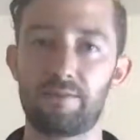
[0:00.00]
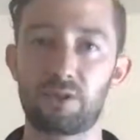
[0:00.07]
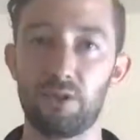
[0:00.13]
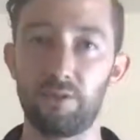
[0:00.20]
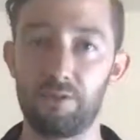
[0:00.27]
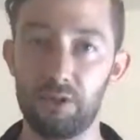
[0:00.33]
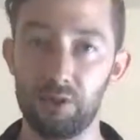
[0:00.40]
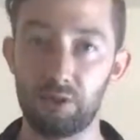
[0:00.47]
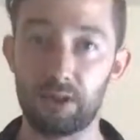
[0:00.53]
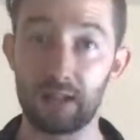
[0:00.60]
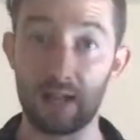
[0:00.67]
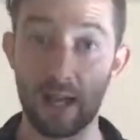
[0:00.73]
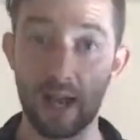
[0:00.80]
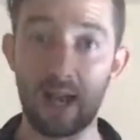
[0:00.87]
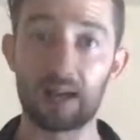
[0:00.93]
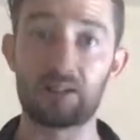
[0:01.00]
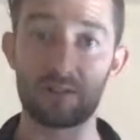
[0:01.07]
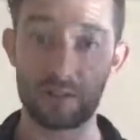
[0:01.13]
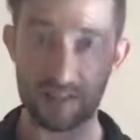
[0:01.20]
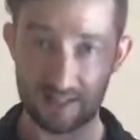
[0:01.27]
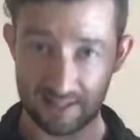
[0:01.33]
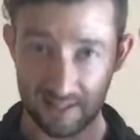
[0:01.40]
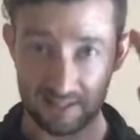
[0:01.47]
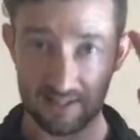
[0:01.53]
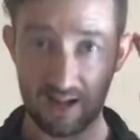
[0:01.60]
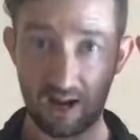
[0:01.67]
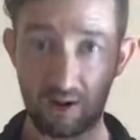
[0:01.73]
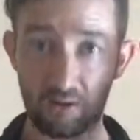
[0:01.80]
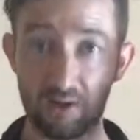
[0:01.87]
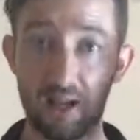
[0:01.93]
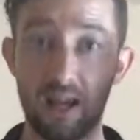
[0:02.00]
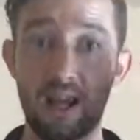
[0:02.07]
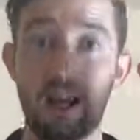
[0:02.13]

So if you can actually sit down